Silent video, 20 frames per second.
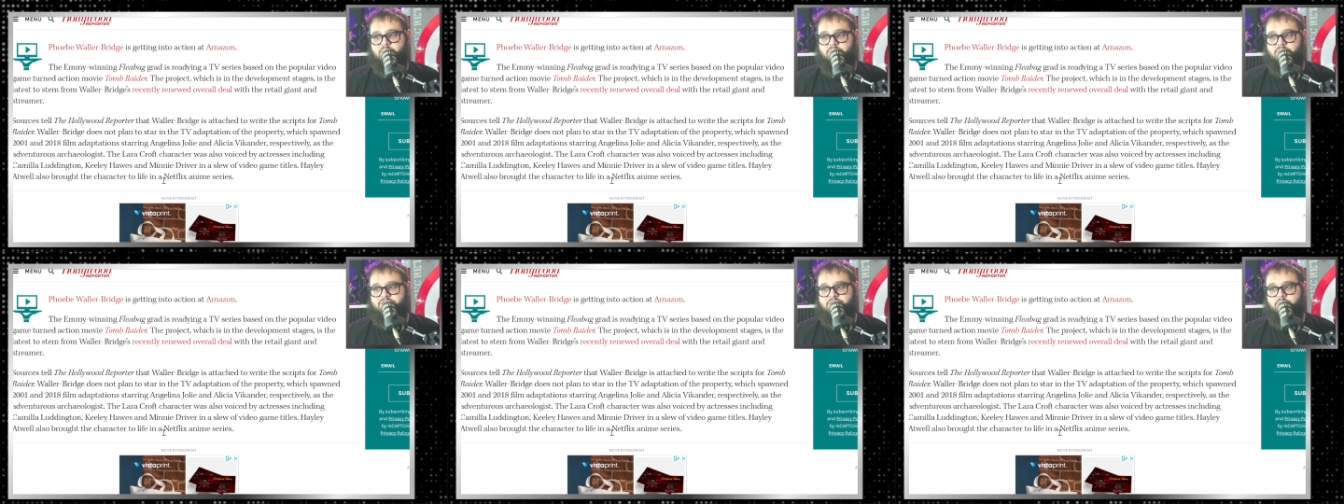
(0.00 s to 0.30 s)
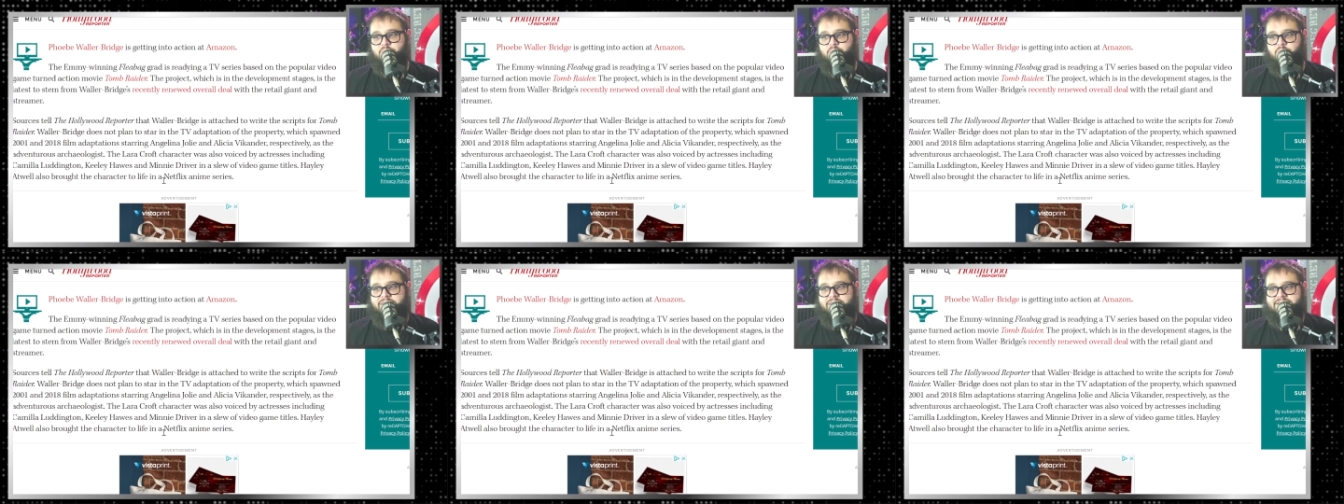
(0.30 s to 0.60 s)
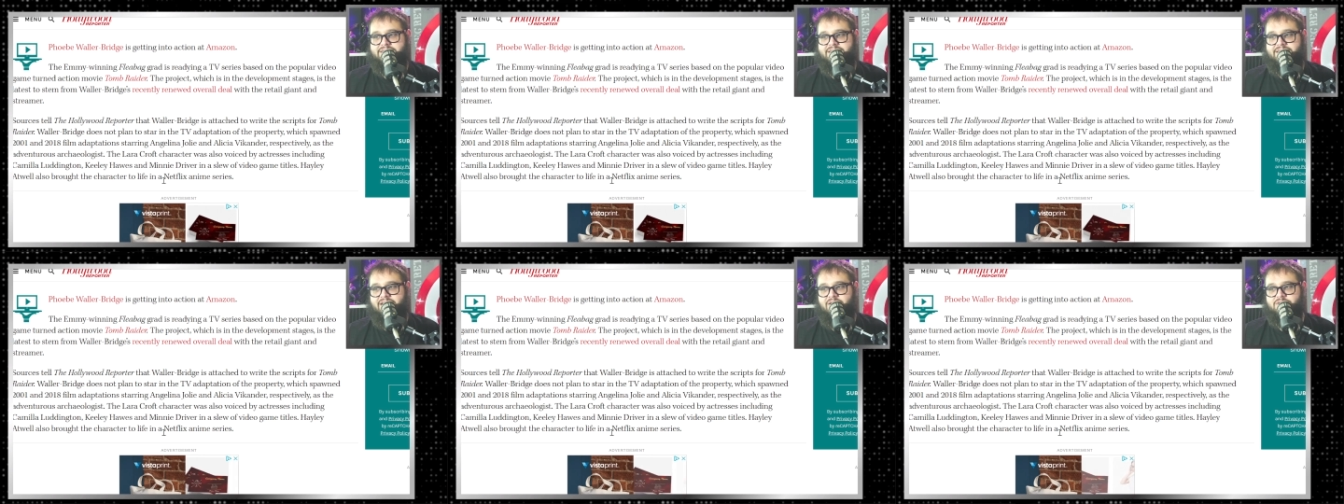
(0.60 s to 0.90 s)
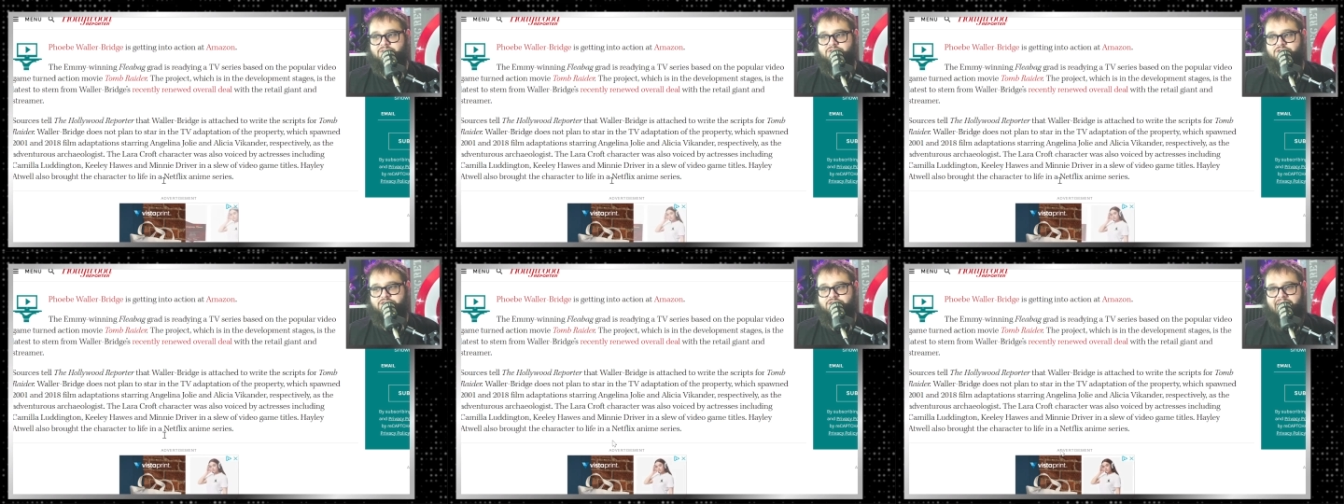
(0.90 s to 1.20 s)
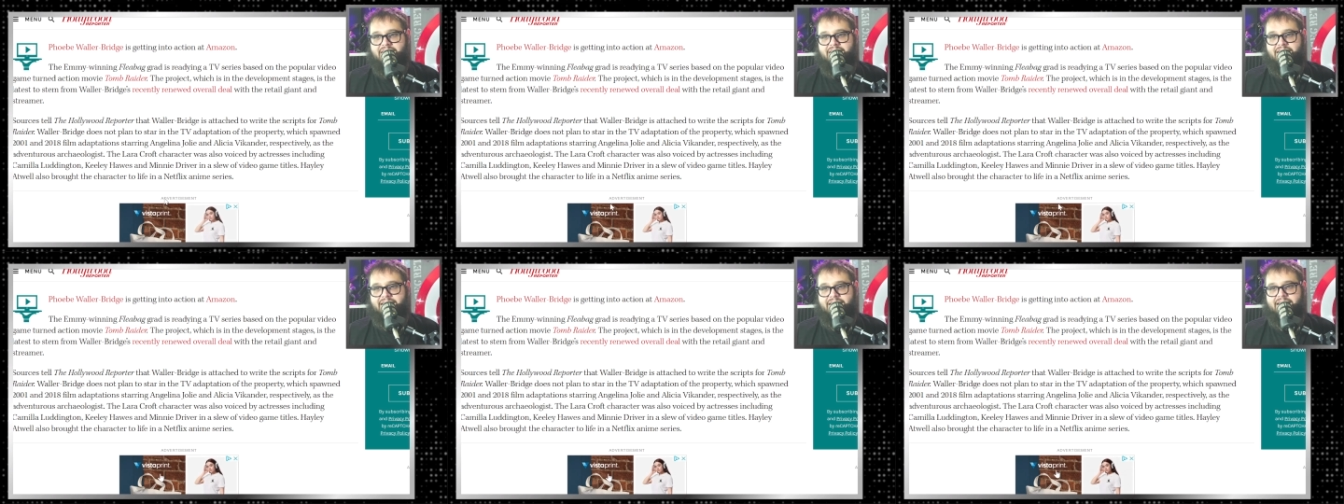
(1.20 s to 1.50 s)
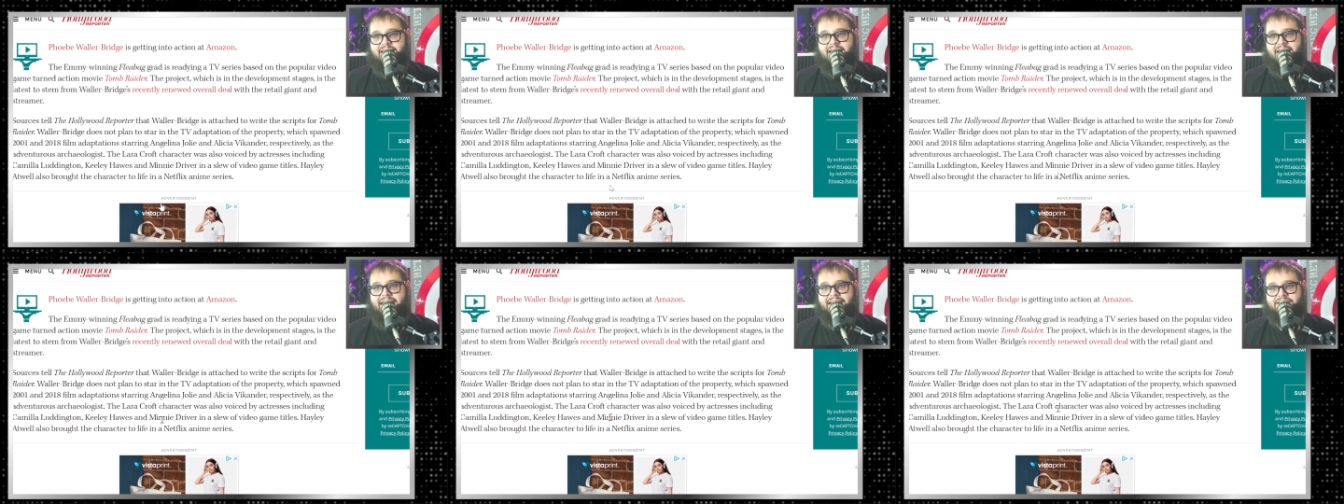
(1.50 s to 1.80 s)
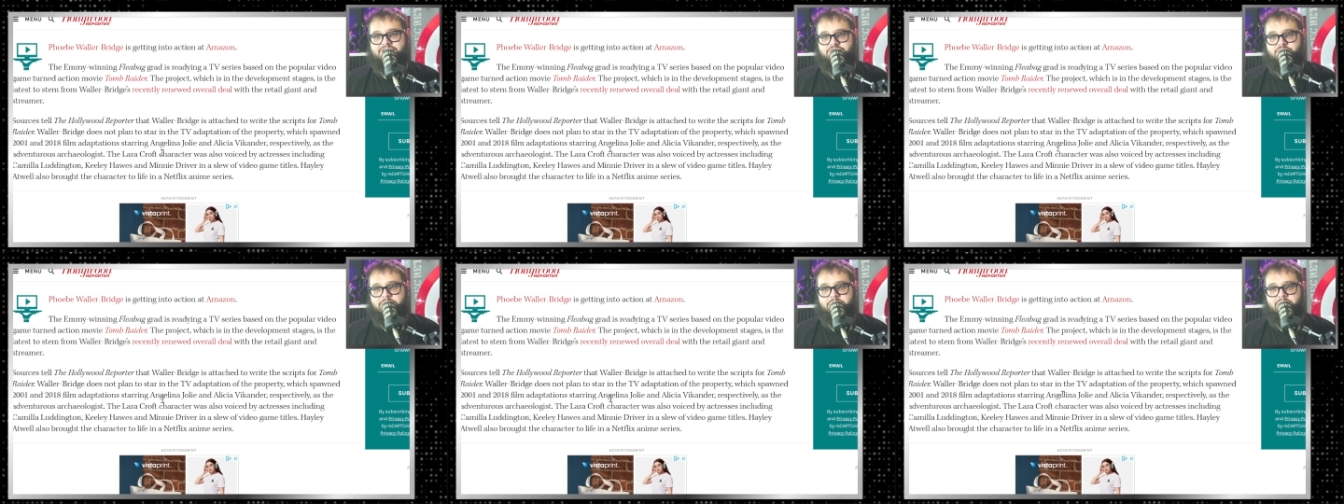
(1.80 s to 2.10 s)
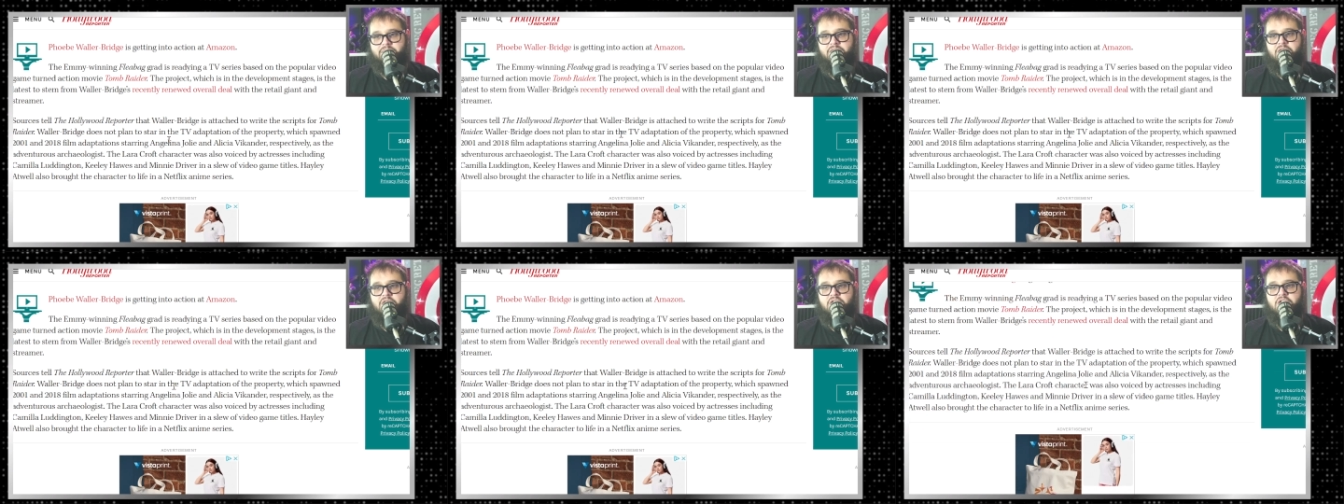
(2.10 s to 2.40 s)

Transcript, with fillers: with the retail giant and streamer.